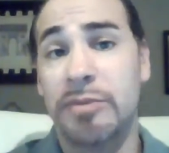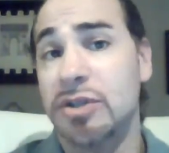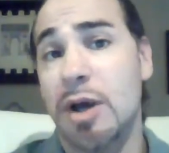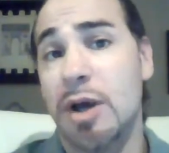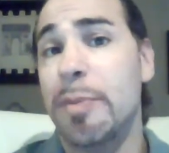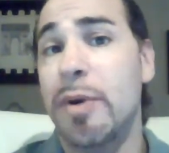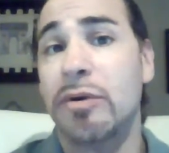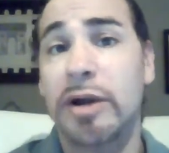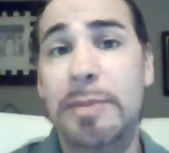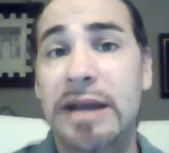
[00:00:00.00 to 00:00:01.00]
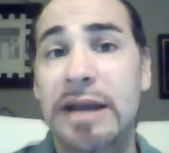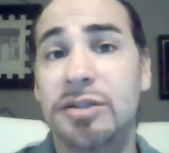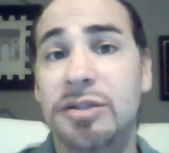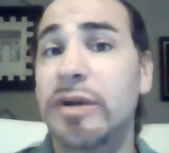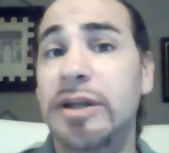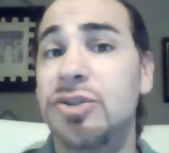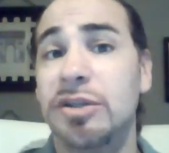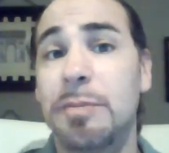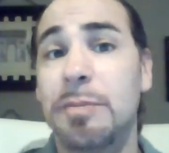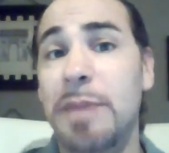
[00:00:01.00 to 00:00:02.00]
There's a couple other running backs in the range you
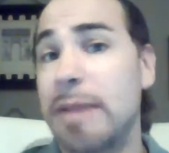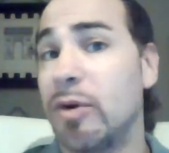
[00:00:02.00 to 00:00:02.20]
can debate,